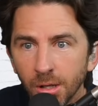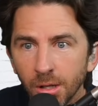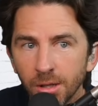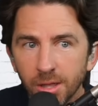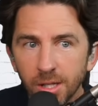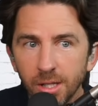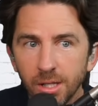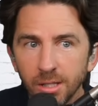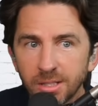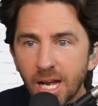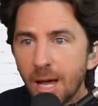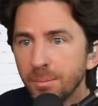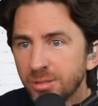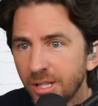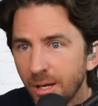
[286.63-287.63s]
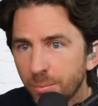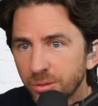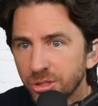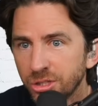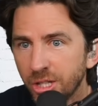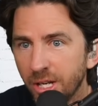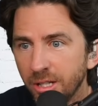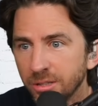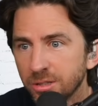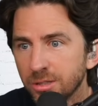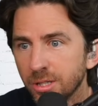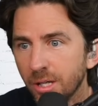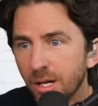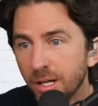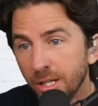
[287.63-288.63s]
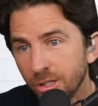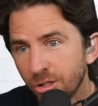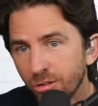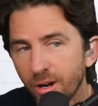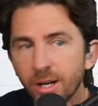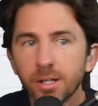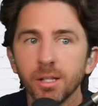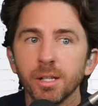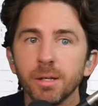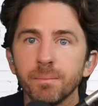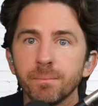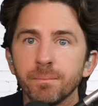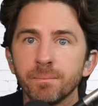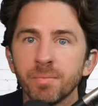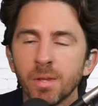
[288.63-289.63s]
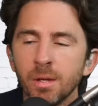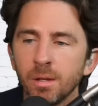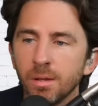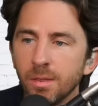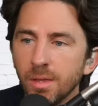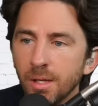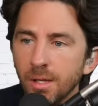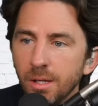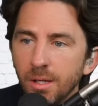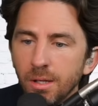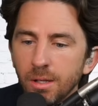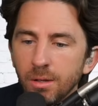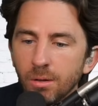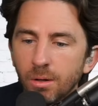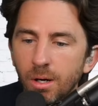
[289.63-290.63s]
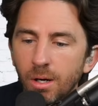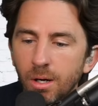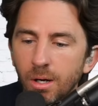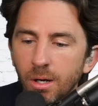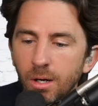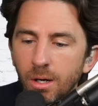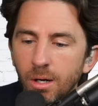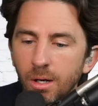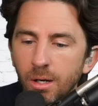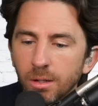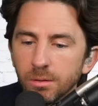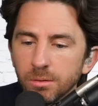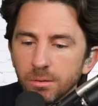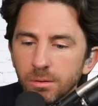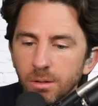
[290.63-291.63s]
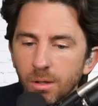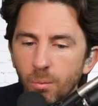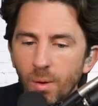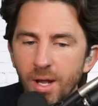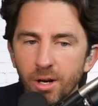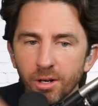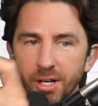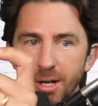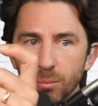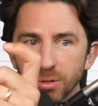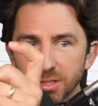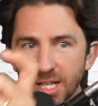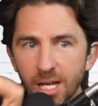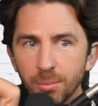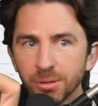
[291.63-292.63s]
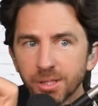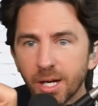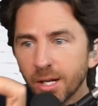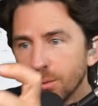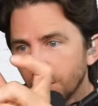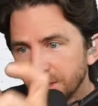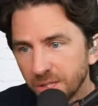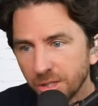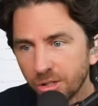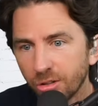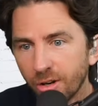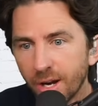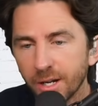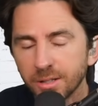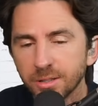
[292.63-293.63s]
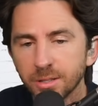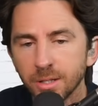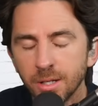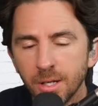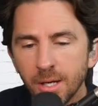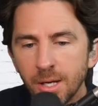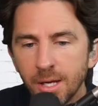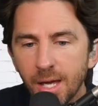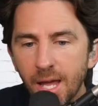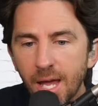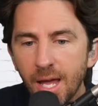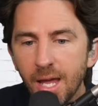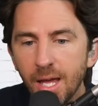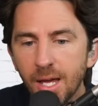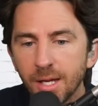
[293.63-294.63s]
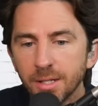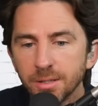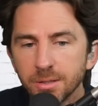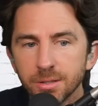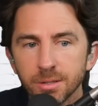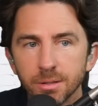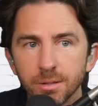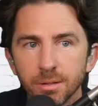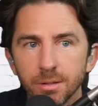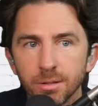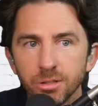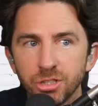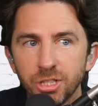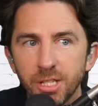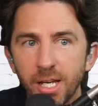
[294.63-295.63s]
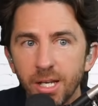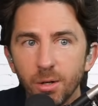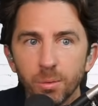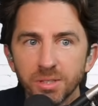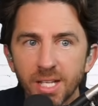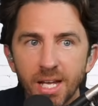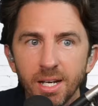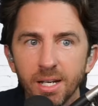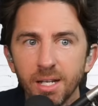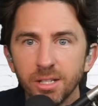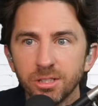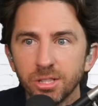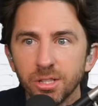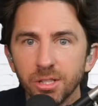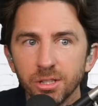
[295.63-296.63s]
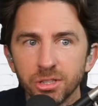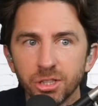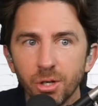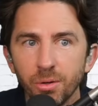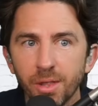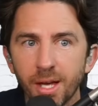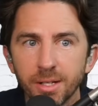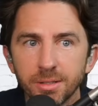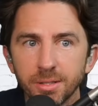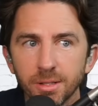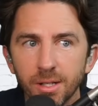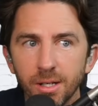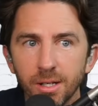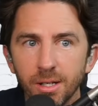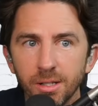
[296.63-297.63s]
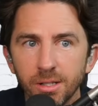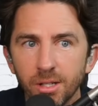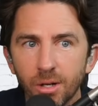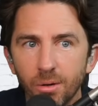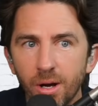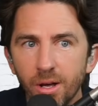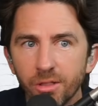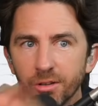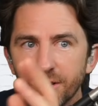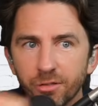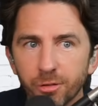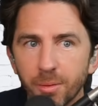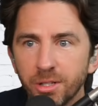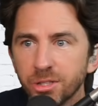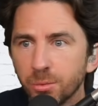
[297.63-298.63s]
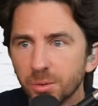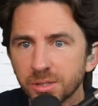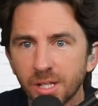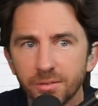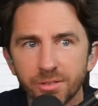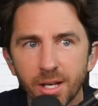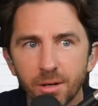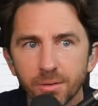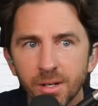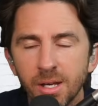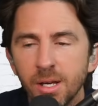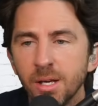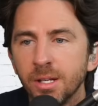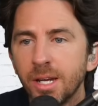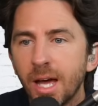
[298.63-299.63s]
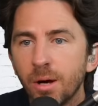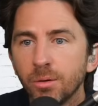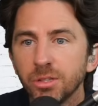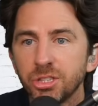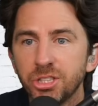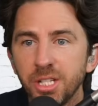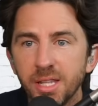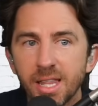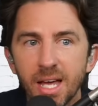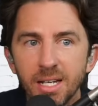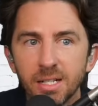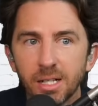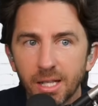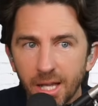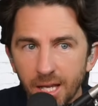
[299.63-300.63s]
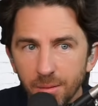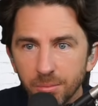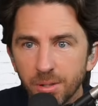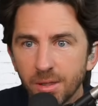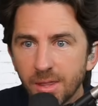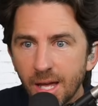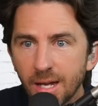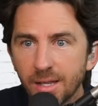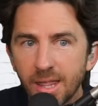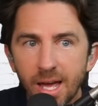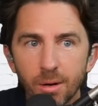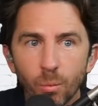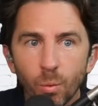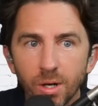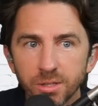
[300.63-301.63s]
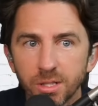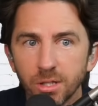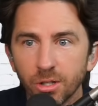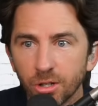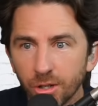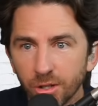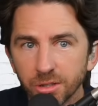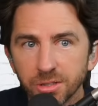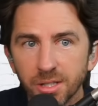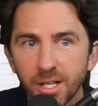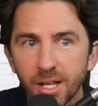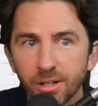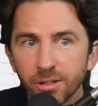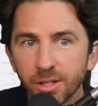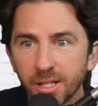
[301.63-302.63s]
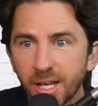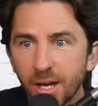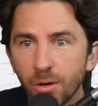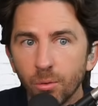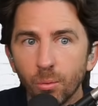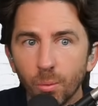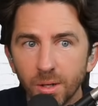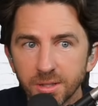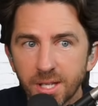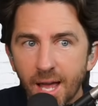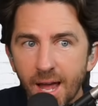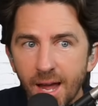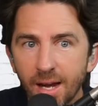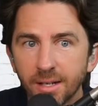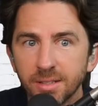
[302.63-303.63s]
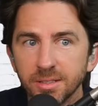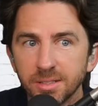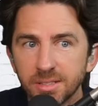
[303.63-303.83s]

The timestamp was changed uh, incorrectly. The uh, way her name was labeled on it was incorrect. And She and it was edited to show that uh, you know, other information was left out. Now, she then claimed that that wasn't hers and that her account was hacked and